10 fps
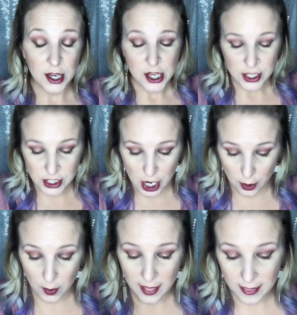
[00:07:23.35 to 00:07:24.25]

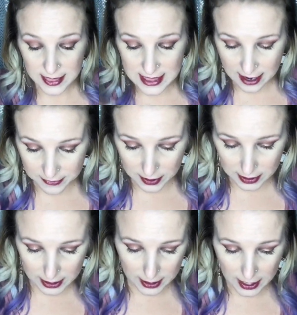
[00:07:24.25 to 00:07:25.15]
So
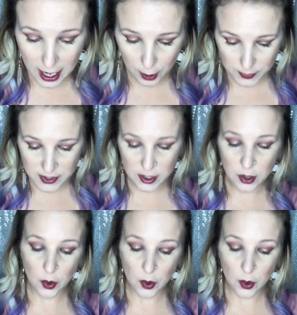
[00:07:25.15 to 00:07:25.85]
definitely helps